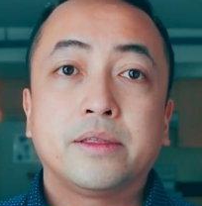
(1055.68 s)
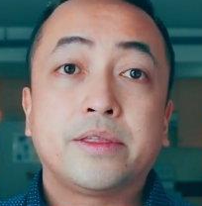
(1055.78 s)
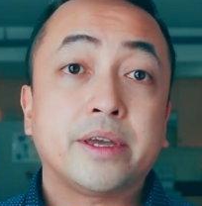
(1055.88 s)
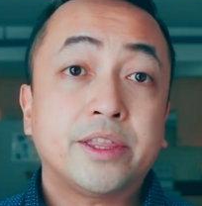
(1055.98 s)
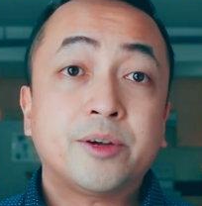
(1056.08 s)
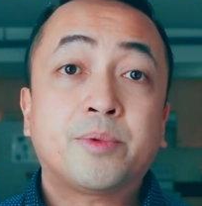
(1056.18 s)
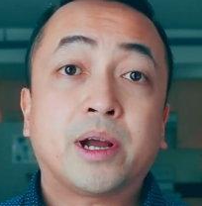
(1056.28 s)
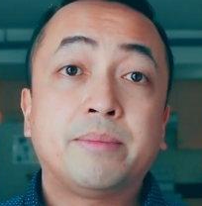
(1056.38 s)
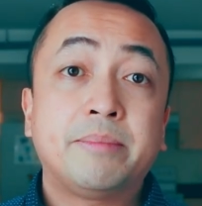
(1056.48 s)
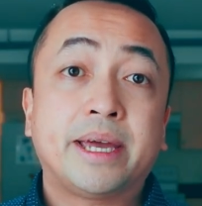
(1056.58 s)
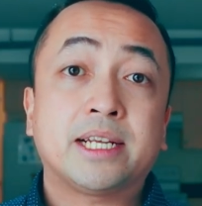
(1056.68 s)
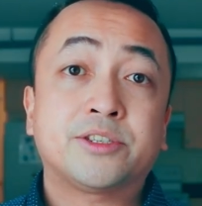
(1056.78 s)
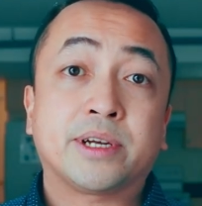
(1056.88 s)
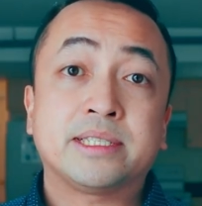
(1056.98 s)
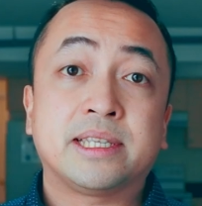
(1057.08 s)
The other problematic
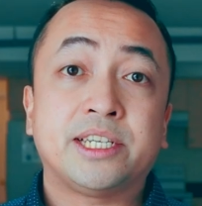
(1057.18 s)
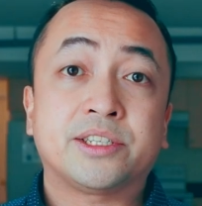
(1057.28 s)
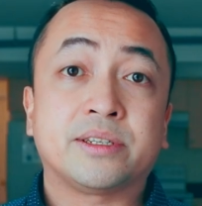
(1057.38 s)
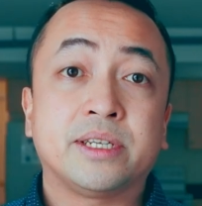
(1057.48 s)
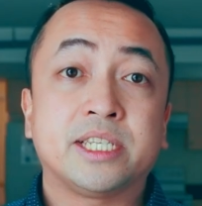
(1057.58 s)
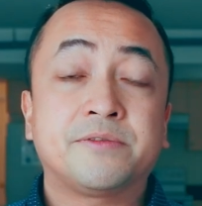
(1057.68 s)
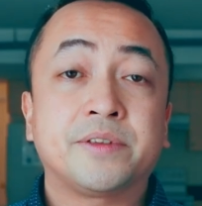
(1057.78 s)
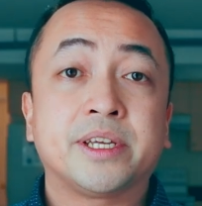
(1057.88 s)
translation is for